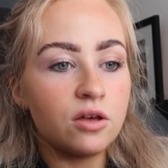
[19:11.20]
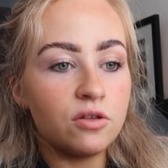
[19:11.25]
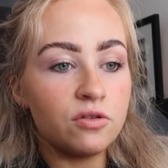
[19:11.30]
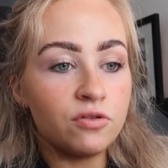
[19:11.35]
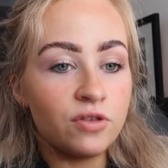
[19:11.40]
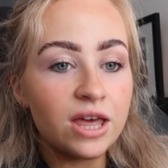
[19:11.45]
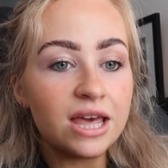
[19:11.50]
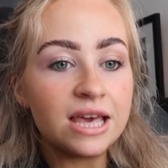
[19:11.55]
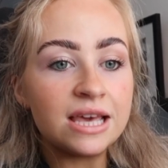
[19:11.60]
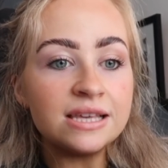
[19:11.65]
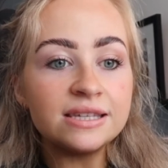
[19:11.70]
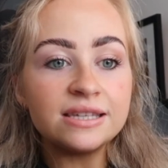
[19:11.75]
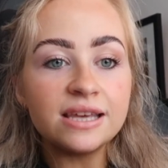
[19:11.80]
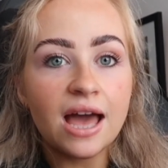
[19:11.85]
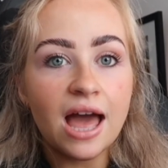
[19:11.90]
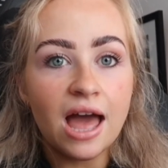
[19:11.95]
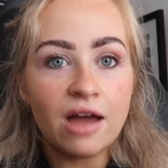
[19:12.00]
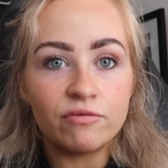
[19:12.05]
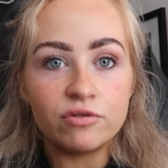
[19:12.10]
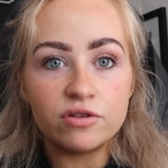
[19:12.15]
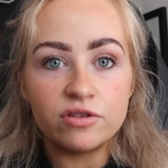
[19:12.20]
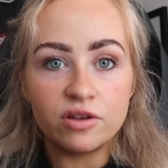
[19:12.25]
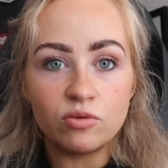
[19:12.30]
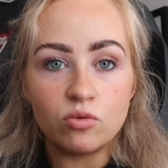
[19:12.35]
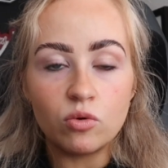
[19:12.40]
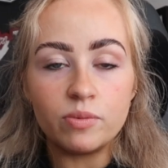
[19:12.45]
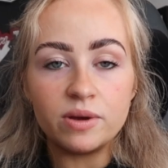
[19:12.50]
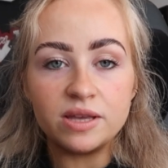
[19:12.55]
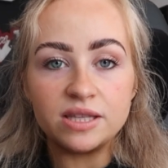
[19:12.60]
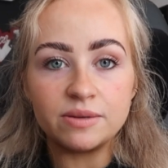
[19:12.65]
the easier everything
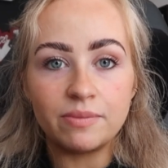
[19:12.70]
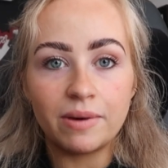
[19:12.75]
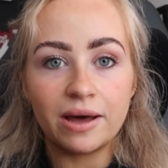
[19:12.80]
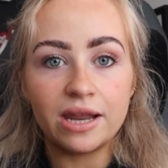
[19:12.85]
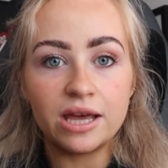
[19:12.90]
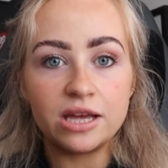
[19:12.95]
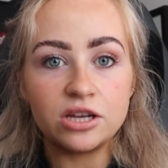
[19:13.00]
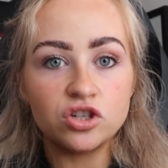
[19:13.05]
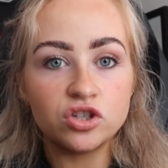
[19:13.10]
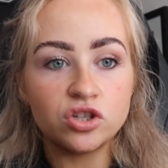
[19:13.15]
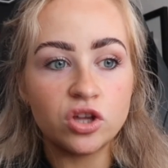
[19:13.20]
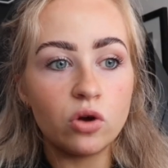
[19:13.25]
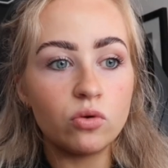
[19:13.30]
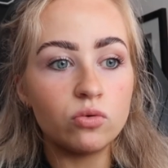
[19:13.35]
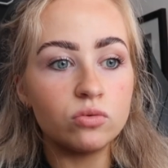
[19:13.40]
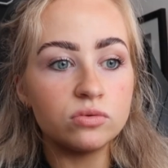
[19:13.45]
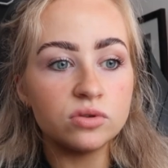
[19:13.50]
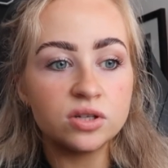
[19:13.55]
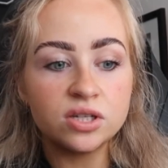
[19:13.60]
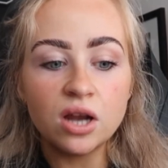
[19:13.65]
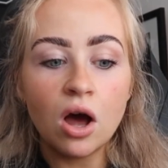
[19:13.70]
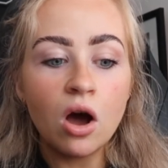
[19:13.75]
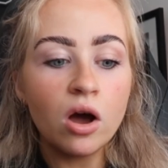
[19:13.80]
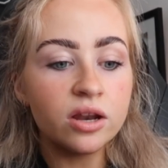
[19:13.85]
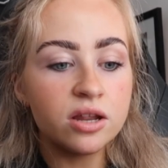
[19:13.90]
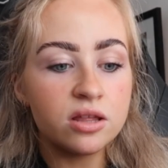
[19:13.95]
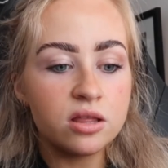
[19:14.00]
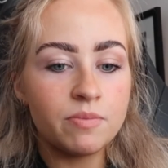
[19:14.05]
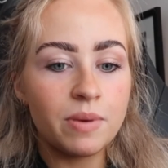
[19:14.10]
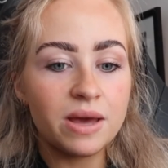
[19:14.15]
will be to manage. So starting
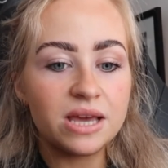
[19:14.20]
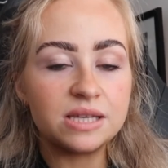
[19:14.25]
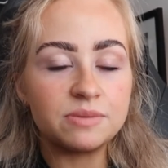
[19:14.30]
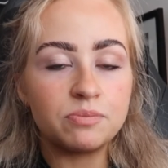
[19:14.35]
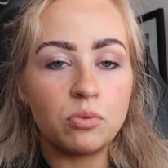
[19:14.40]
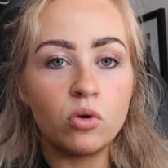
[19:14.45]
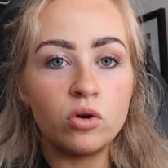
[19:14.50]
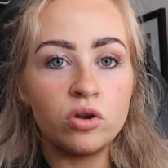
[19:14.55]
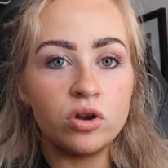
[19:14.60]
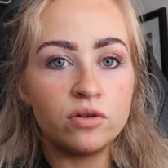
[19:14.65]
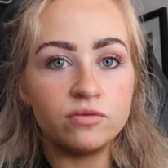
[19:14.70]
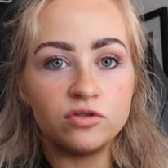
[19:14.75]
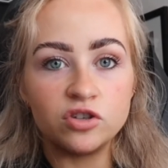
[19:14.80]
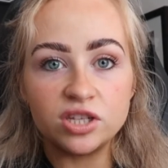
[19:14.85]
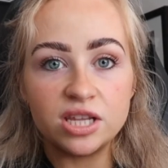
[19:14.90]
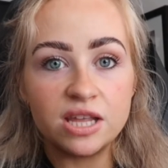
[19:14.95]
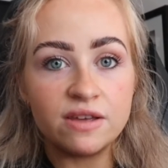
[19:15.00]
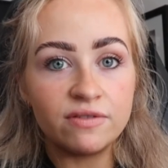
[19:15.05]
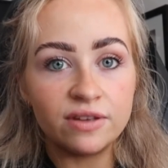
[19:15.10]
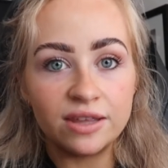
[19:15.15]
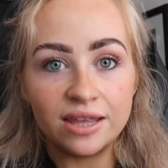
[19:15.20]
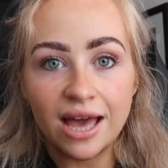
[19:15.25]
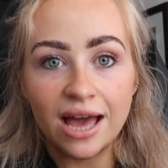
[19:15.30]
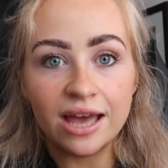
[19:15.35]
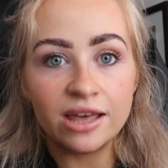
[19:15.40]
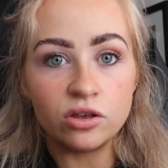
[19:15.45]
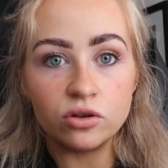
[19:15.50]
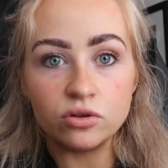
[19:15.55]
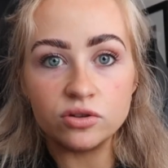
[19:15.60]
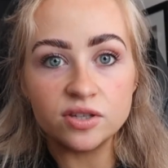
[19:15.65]
at the base point of just even
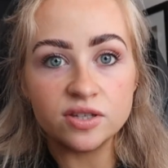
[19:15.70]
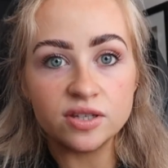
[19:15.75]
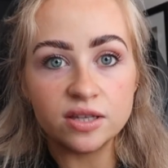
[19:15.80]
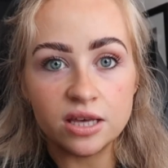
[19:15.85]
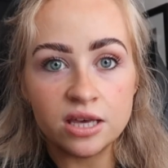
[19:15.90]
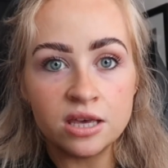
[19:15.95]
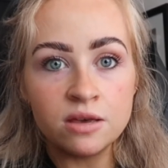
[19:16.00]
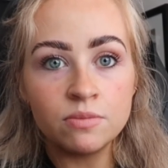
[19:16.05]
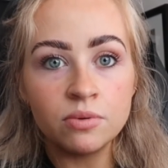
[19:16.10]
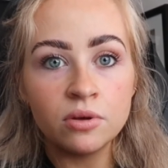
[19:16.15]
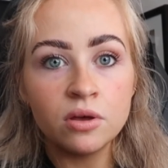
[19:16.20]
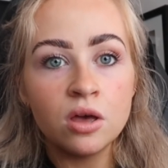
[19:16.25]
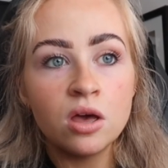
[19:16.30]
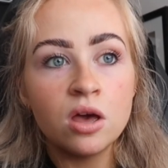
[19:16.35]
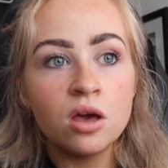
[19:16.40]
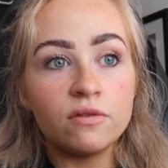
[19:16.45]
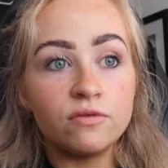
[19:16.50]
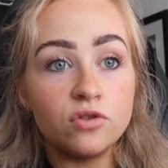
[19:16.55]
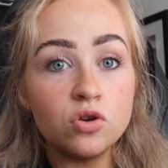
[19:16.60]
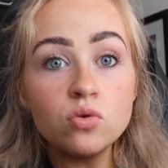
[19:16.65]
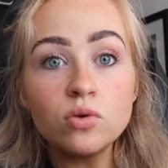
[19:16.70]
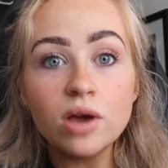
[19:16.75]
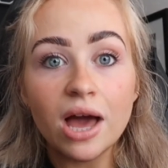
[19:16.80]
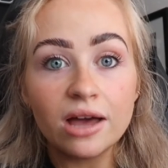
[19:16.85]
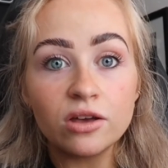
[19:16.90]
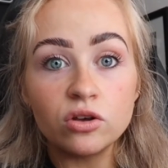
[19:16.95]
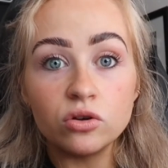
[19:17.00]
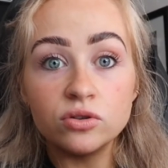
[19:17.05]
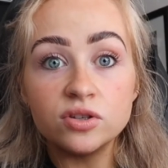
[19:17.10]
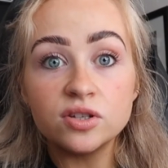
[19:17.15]
getting good sleep. If you
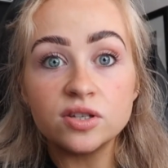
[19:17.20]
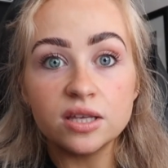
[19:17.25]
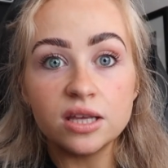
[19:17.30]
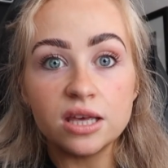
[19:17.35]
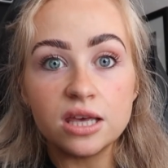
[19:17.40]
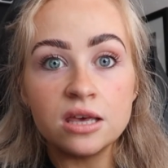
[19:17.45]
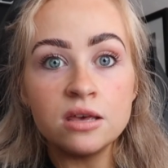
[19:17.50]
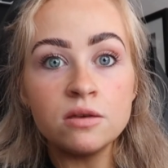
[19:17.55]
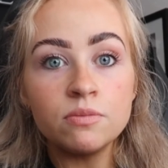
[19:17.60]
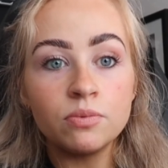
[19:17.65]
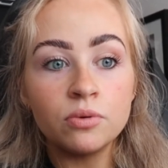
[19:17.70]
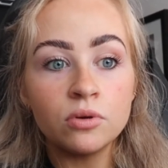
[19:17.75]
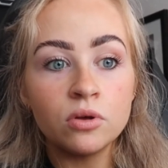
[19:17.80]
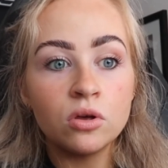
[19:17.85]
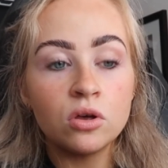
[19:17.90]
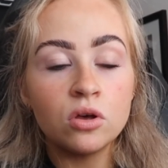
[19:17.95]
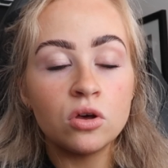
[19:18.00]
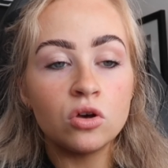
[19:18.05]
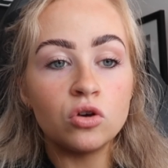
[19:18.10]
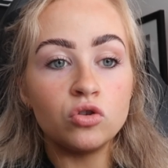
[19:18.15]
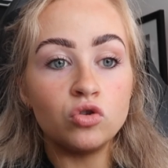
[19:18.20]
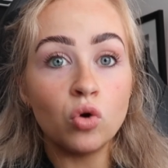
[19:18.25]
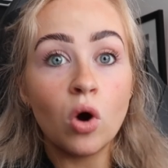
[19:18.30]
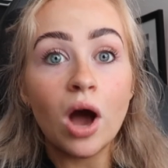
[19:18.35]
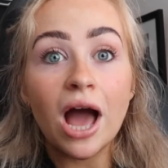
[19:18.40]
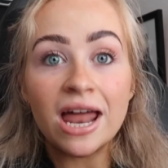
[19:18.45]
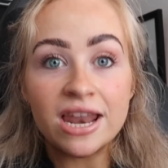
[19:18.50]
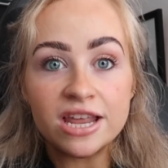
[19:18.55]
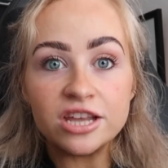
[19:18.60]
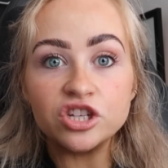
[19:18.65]
get good sleep, your
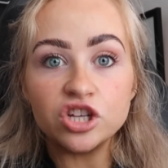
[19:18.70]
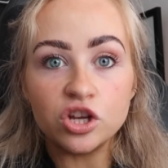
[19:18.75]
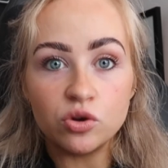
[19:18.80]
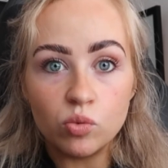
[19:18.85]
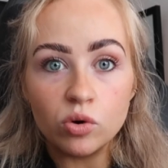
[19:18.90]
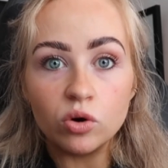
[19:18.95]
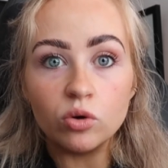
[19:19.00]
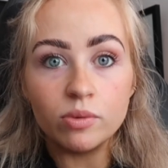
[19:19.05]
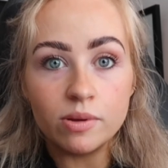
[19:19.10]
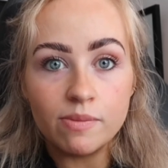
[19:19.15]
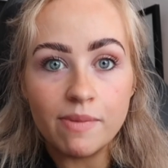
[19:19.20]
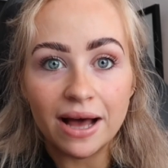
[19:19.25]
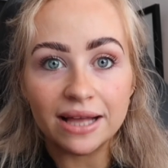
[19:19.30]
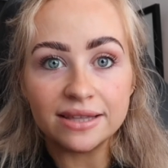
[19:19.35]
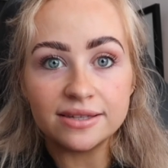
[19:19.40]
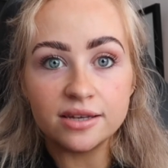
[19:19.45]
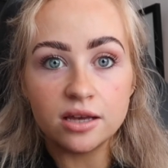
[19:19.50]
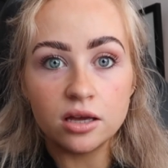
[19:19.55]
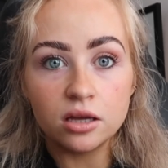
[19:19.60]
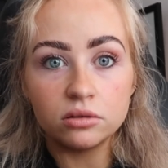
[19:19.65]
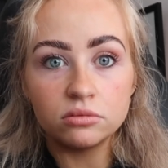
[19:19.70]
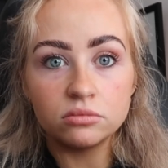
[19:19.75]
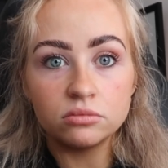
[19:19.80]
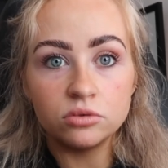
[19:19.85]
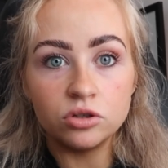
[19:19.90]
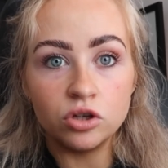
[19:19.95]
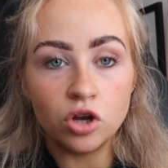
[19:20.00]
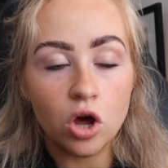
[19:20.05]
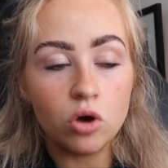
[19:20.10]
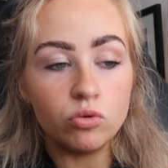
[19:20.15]
energy will be better.
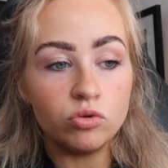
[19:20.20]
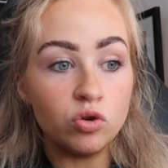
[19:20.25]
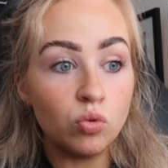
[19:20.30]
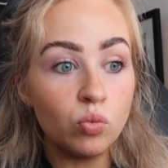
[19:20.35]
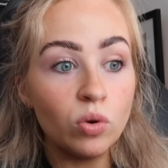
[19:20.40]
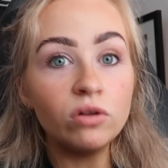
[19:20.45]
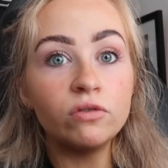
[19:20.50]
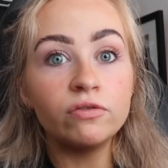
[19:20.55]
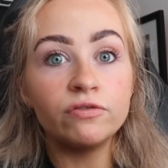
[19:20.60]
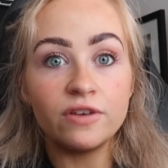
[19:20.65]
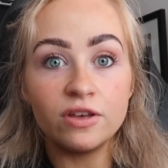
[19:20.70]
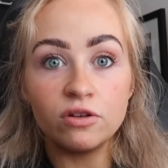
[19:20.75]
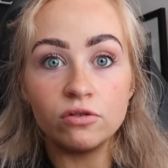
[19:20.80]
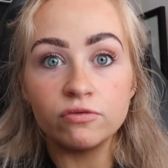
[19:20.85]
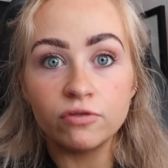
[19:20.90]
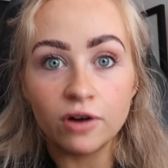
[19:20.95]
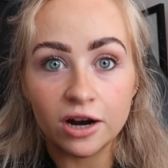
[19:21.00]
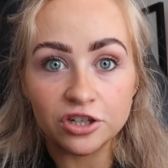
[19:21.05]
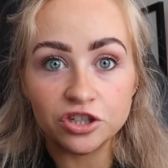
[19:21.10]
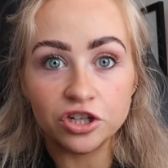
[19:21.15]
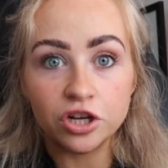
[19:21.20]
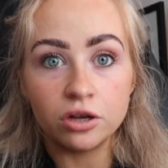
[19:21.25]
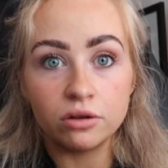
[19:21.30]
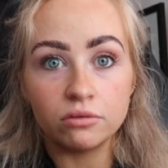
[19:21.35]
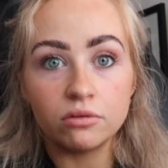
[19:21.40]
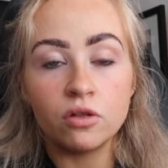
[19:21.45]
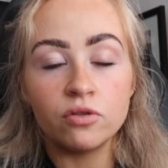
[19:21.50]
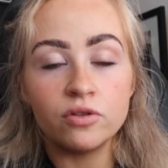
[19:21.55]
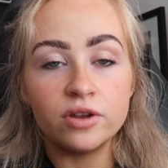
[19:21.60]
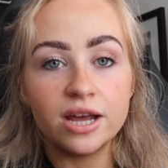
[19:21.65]
You know, you will feel fresher
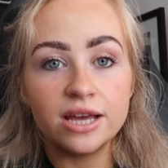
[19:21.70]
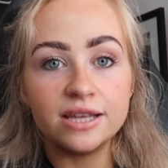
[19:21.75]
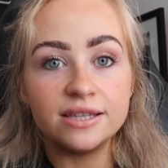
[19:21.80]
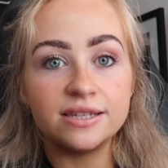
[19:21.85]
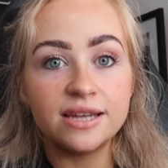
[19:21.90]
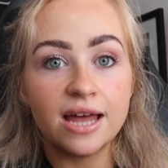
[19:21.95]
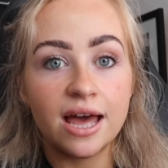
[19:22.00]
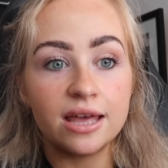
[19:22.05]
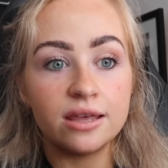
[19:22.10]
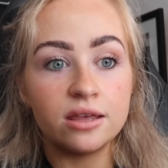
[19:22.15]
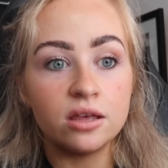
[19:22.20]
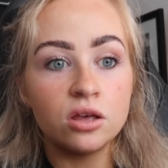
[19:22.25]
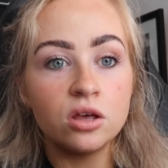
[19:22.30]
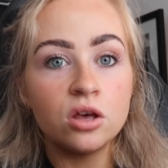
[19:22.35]
on the day to day.